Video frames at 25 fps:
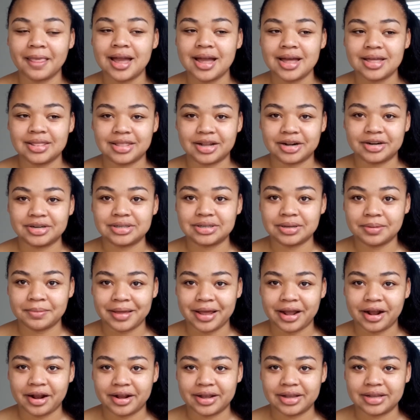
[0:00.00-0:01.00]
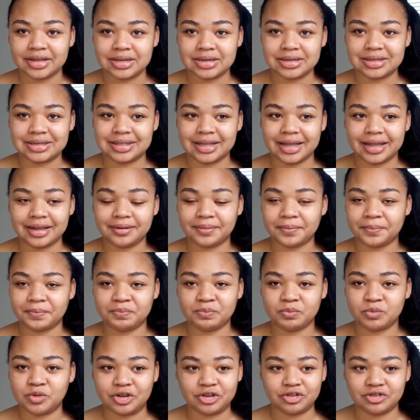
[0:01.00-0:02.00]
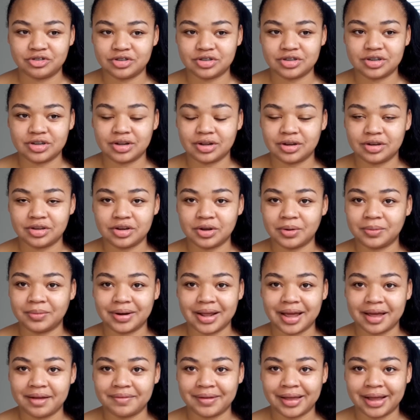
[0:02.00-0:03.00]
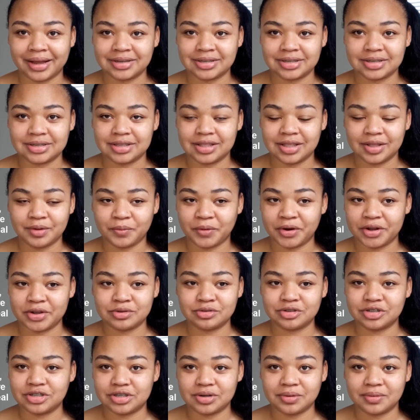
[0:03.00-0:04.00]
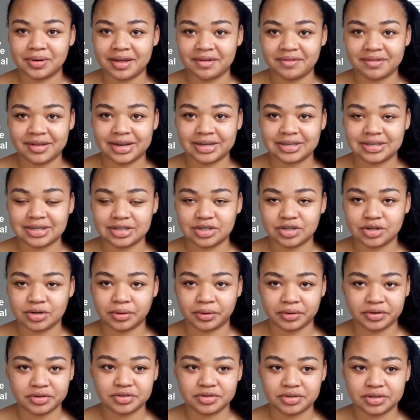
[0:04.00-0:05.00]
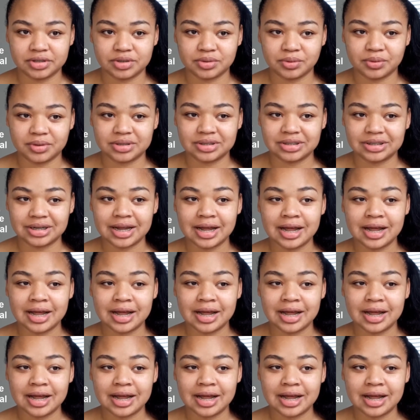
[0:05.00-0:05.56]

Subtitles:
there are some areas that just don't have access, where you just don't have access to grocery stores.